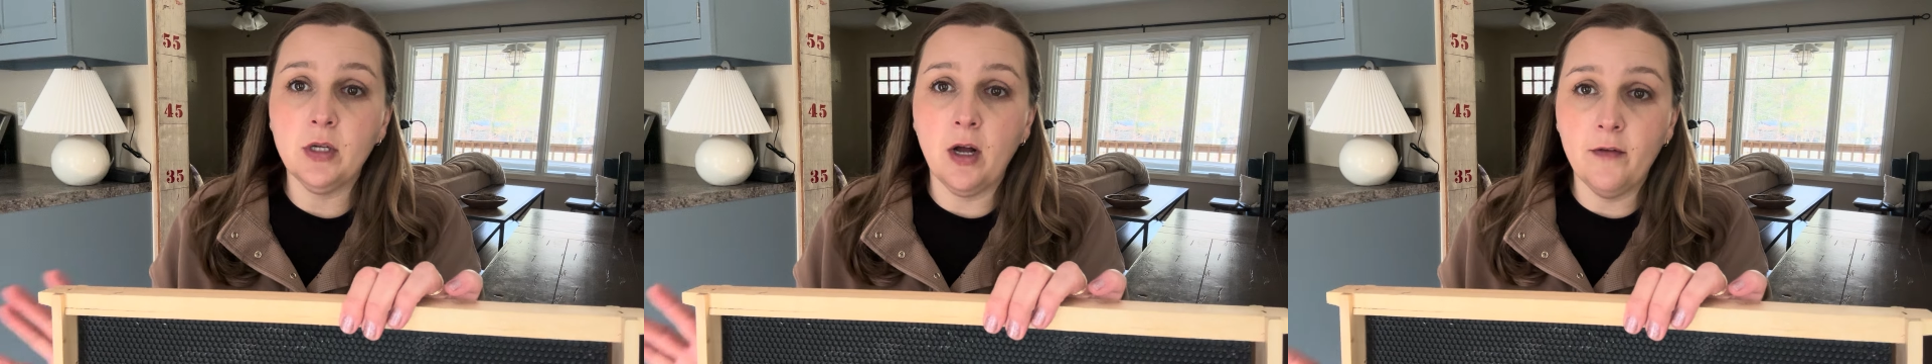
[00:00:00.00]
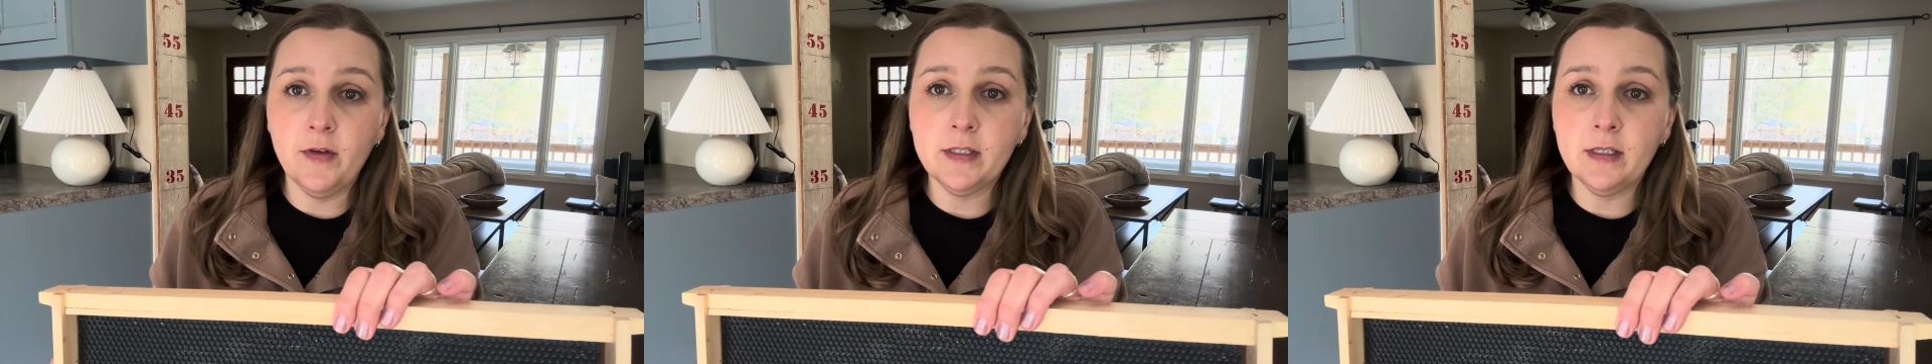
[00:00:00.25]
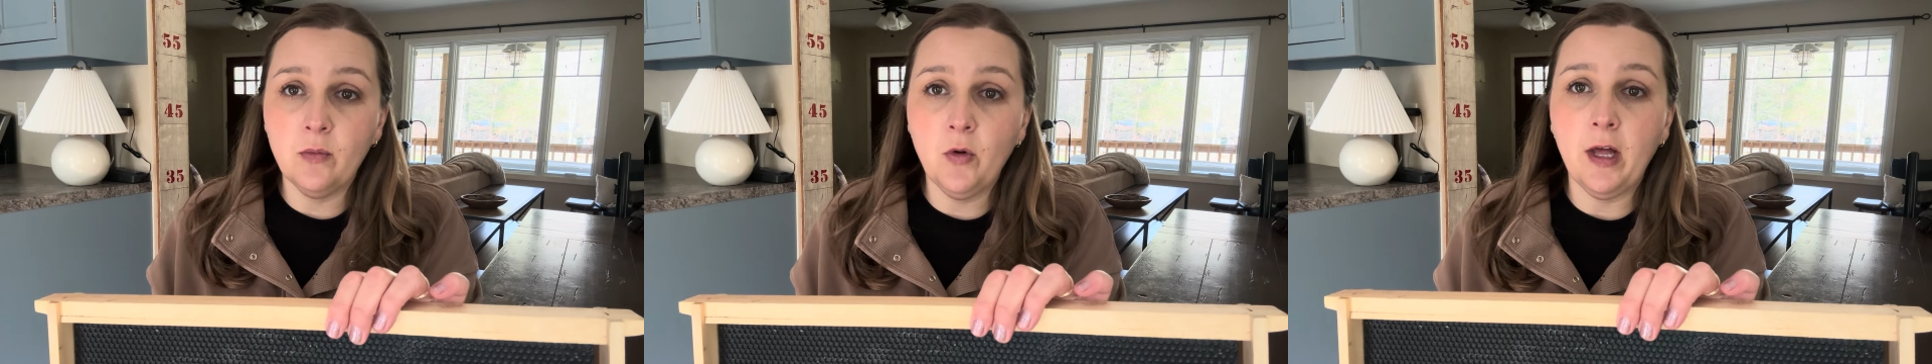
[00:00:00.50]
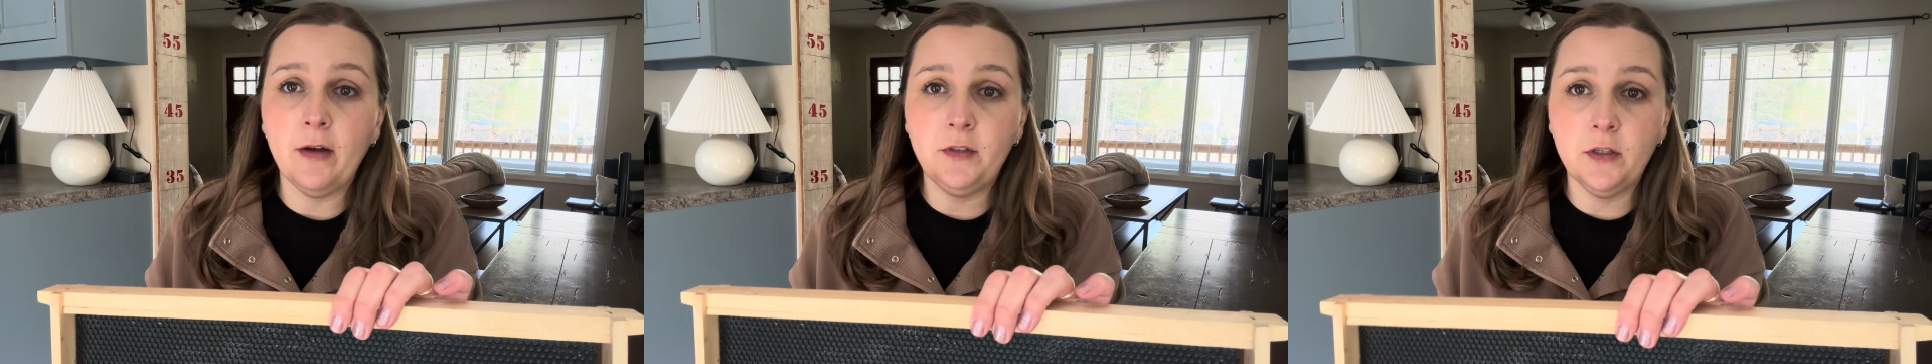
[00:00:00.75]
obviously
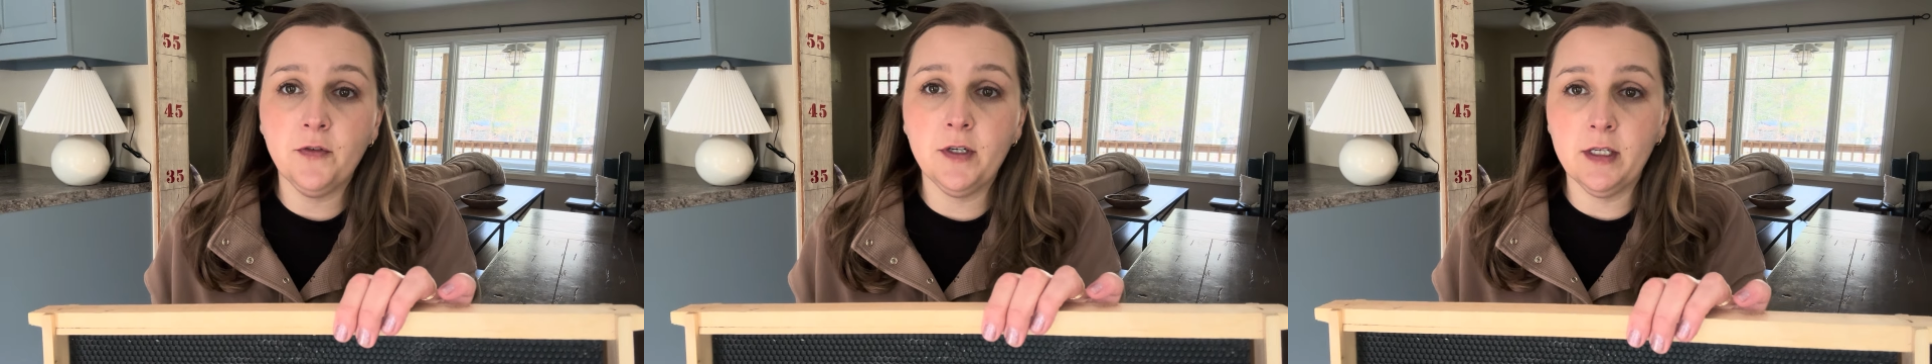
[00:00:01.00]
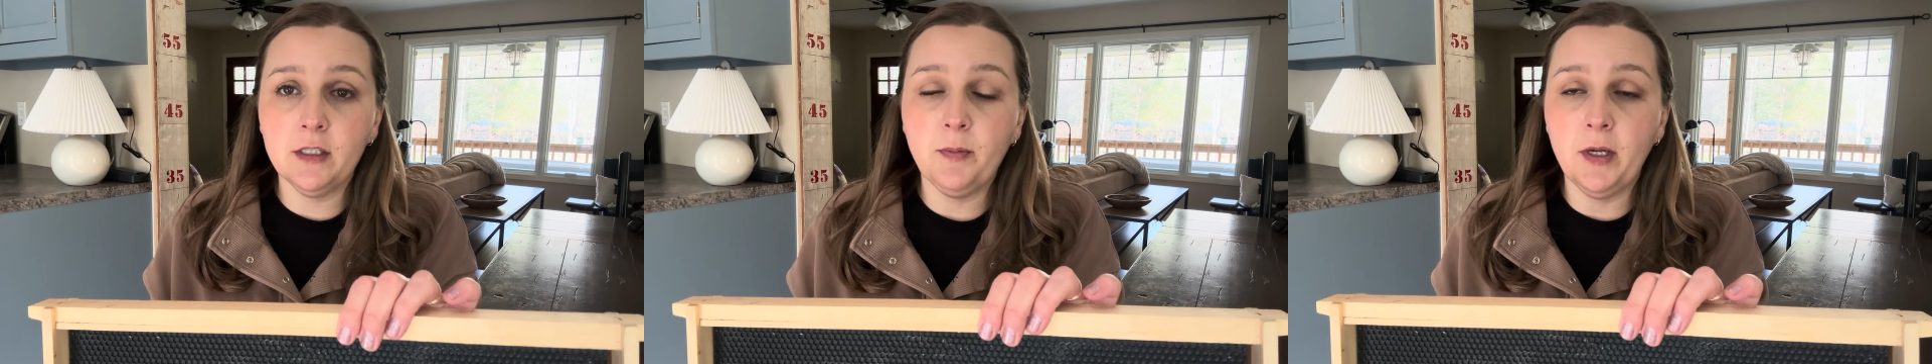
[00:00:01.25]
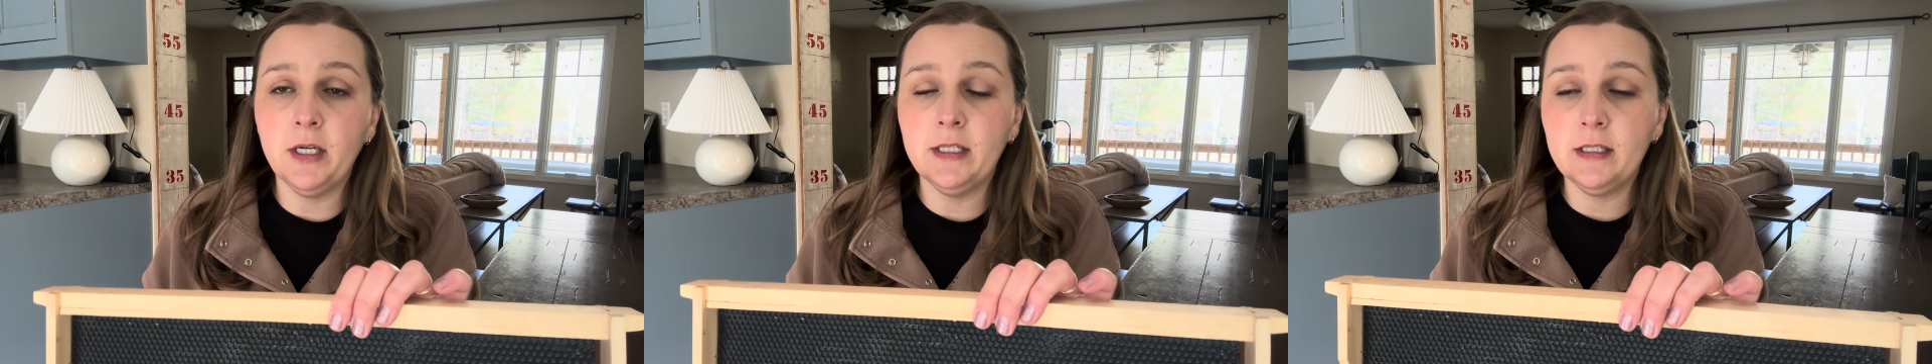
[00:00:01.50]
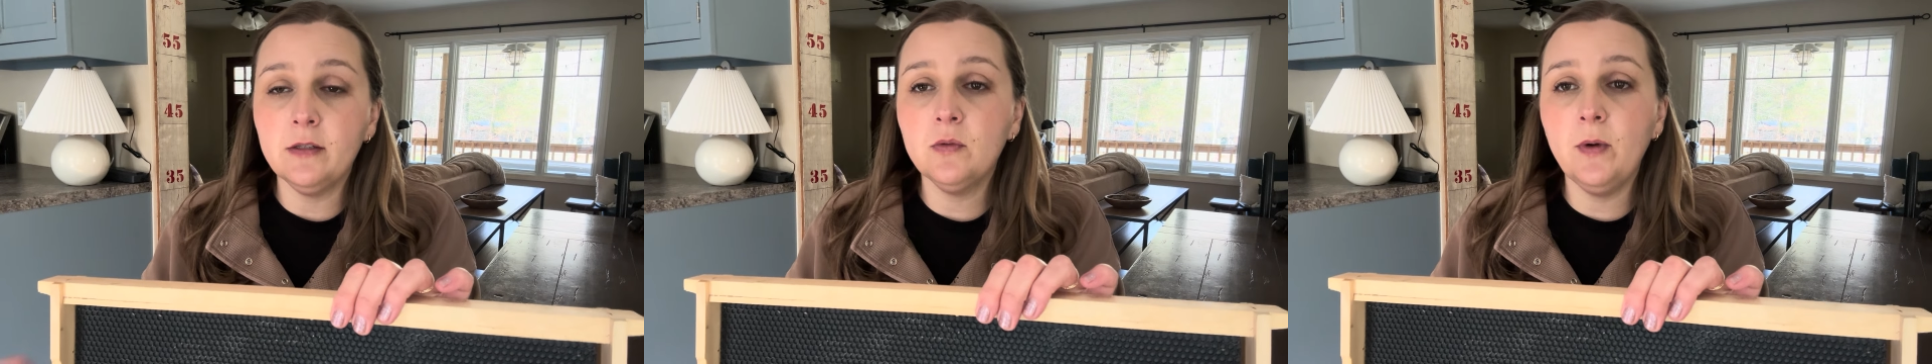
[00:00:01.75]
will have different
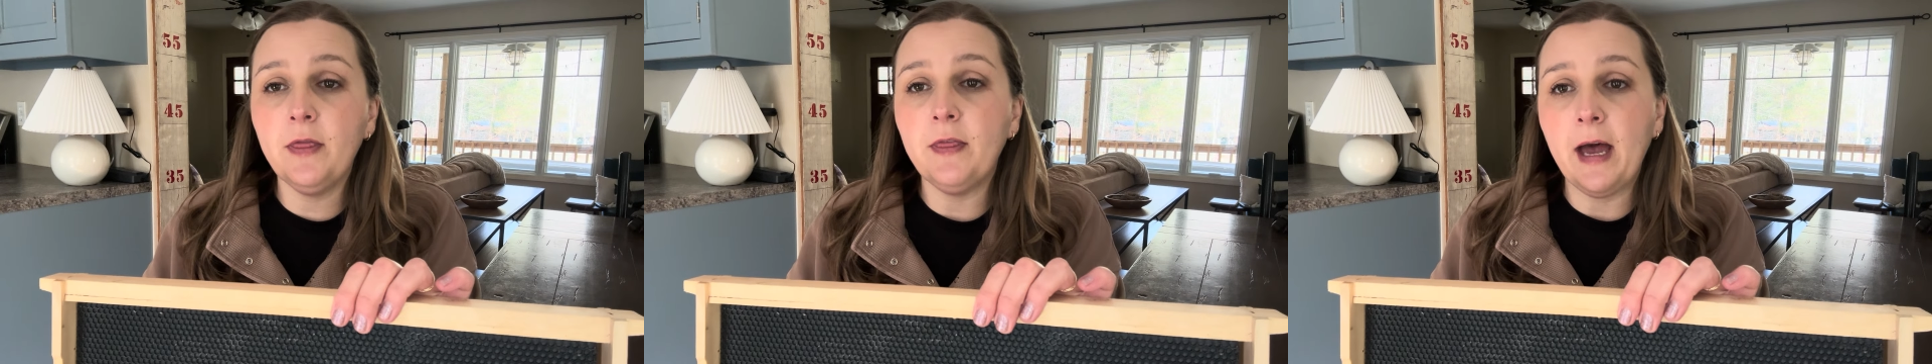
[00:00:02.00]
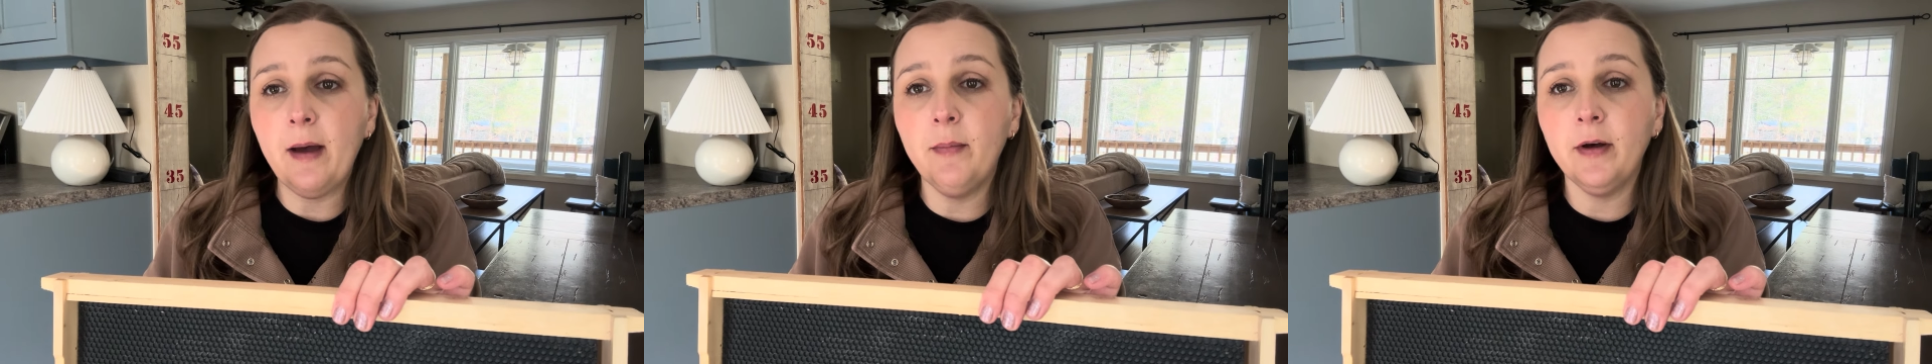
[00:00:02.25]
experiences with that,